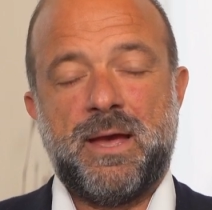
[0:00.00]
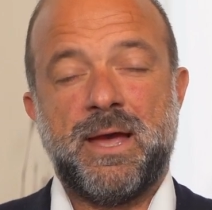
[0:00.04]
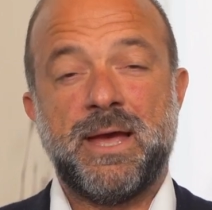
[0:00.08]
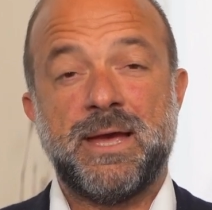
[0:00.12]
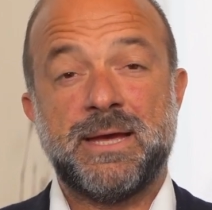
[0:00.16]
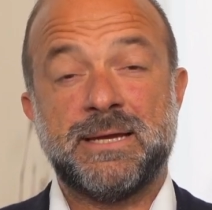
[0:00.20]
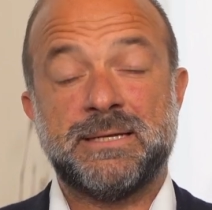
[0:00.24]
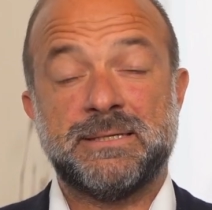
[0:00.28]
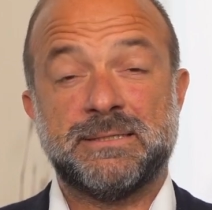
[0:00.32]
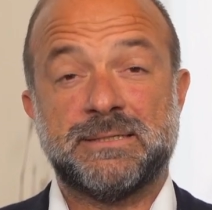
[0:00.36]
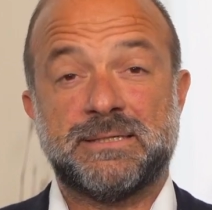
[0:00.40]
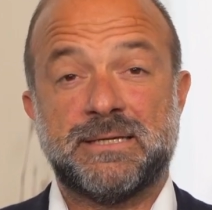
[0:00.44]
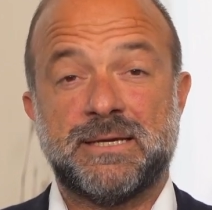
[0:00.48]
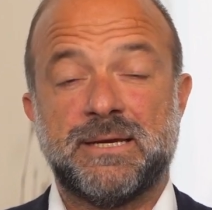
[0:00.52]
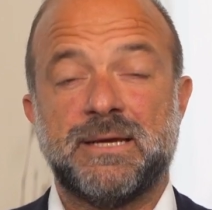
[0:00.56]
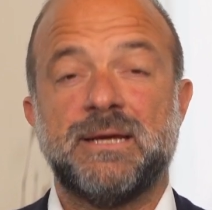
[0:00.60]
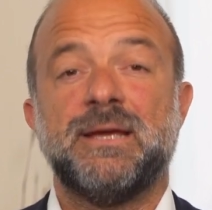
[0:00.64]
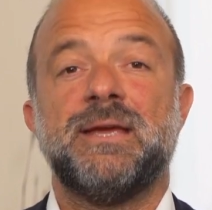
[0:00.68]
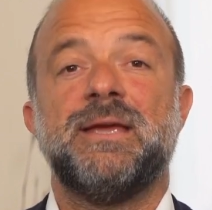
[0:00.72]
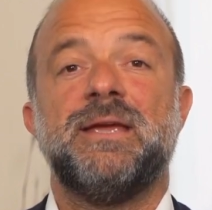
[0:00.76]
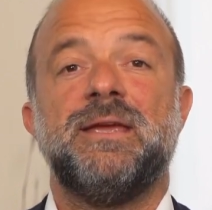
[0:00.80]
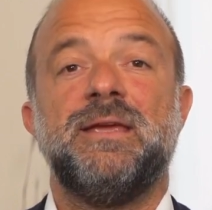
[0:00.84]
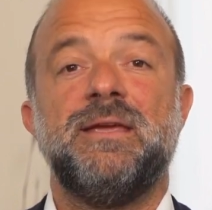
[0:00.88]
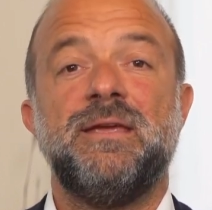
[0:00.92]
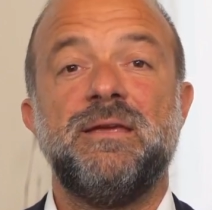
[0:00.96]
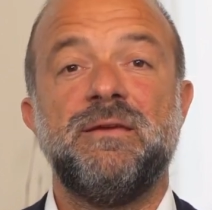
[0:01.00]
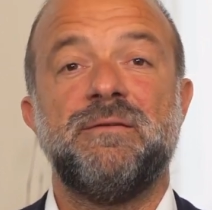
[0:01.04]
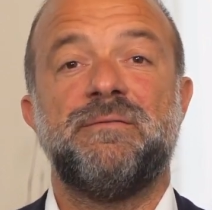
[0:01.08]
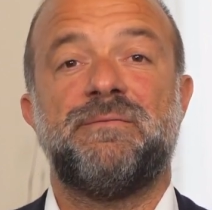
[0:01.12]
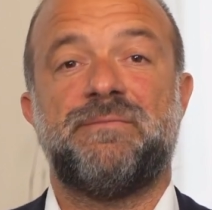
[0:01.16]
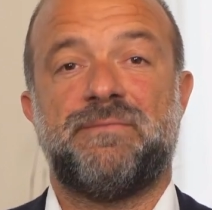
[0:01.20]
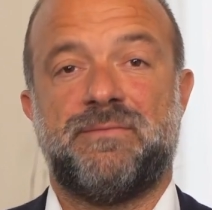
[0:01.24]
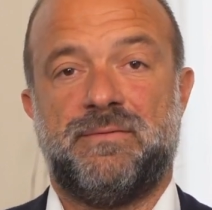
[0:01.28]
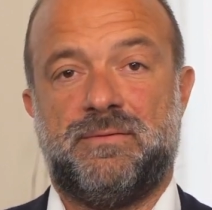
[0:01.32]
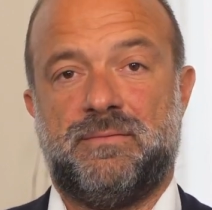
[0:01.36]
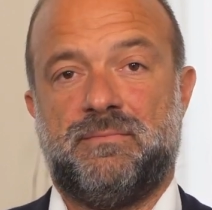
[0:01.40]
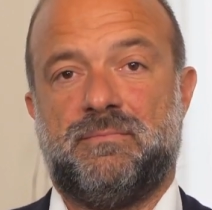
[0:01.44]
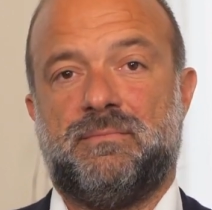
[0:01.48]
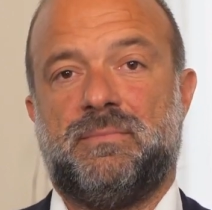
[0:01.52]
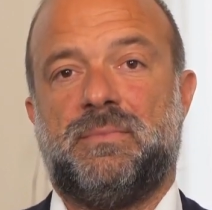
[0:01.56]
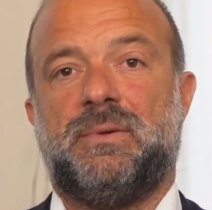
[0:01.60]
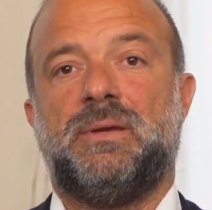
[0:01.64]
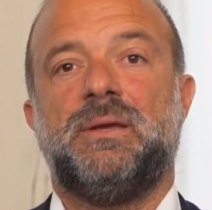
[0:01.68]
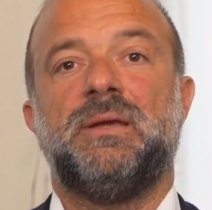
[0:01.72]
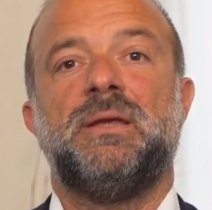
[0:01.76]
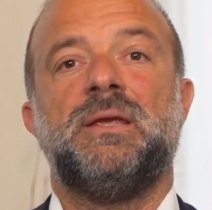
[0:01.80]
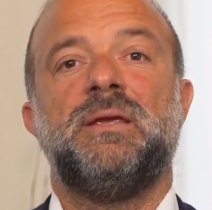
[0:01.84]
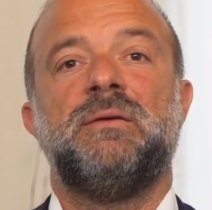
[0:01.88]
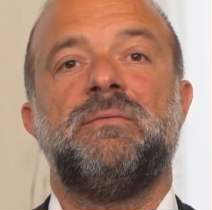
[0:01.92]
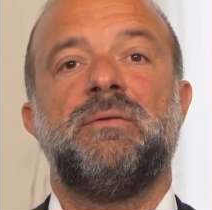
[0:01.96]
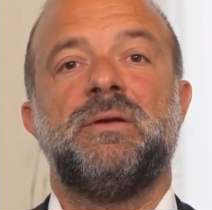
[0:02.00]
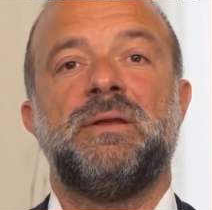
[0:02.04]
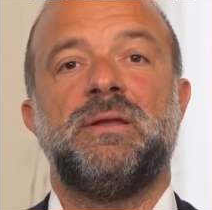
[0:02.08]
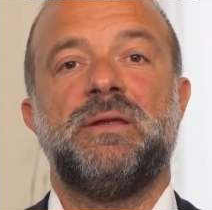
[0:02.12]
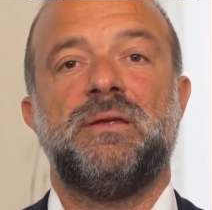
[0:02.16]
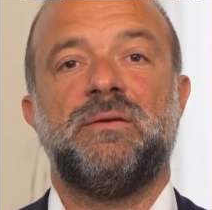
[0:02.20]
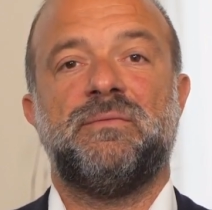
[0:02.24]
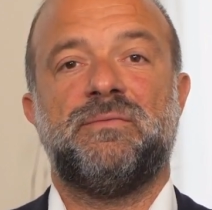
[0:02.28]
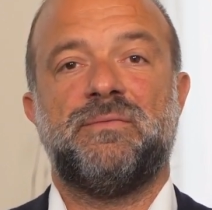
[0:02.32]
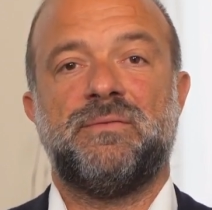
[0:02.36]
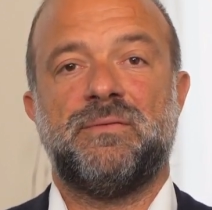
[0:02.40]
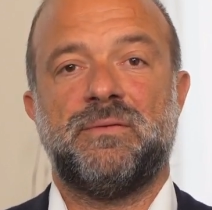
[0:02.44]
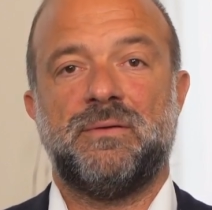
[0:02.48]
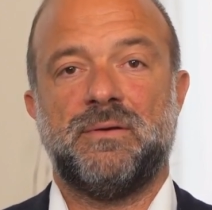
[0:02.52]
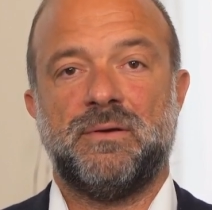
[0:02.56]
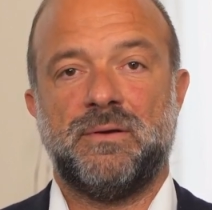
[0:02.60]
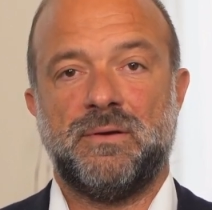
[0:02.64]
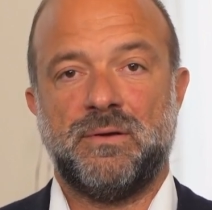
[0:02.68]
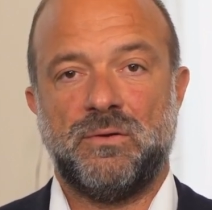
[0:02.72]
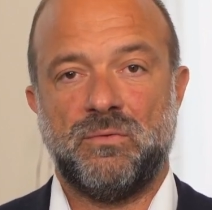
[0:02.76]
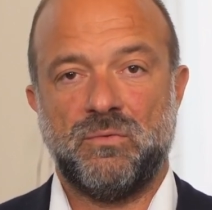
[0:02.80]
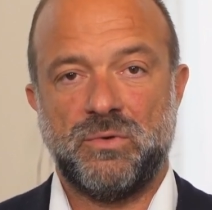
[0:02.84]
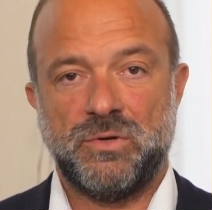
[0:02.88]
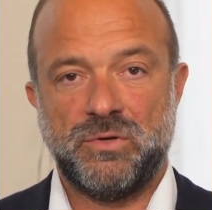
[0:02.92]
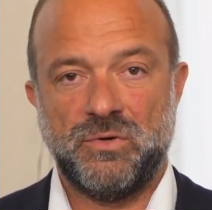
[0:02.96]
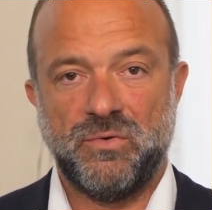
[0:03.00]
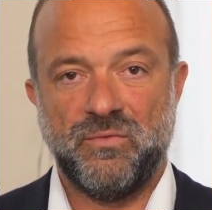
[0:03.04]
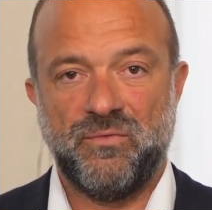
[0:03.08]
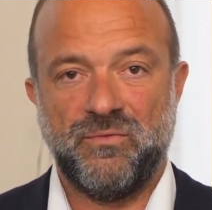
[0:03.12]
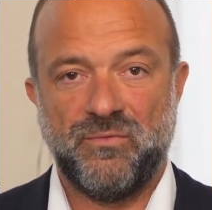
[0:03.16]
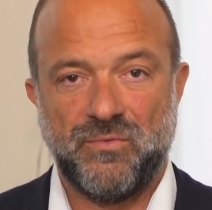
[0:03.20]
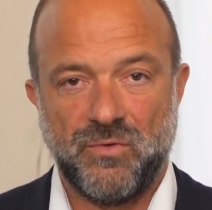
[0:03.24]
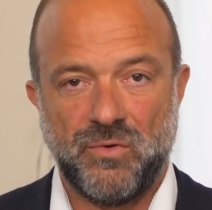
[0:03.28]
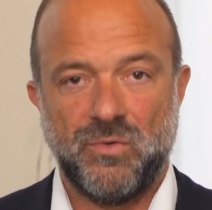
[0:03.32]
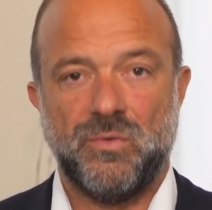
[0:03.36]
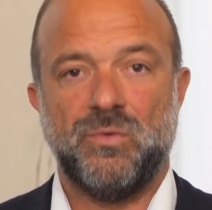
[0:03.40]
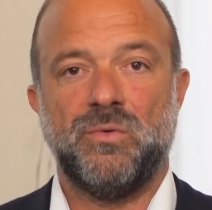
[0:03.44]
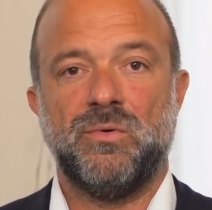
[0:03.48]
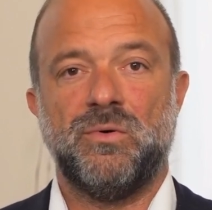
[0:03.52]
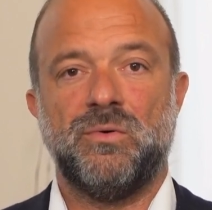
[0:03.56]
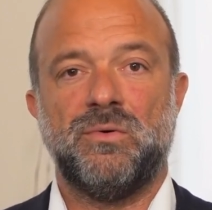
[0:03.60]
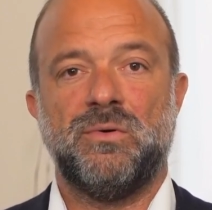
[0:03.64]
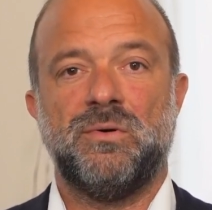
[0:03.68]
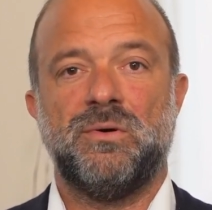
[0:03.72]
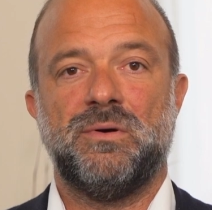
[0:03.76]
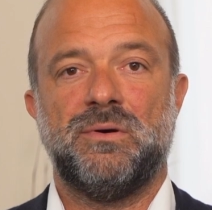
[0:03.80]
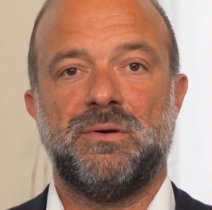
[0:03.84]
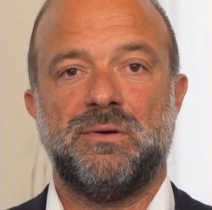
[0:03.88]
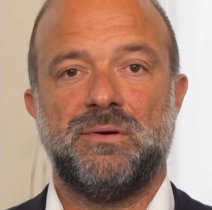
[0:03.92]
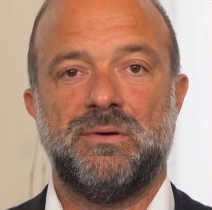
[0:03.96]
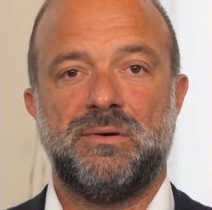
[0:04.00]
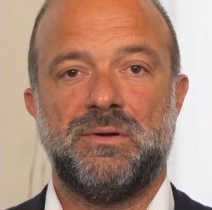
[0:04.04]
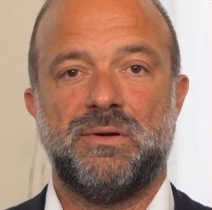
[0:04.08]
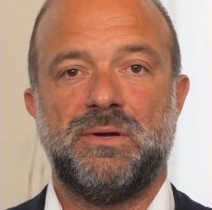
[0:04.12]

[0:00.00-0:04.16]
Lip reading: And if, even if when you follow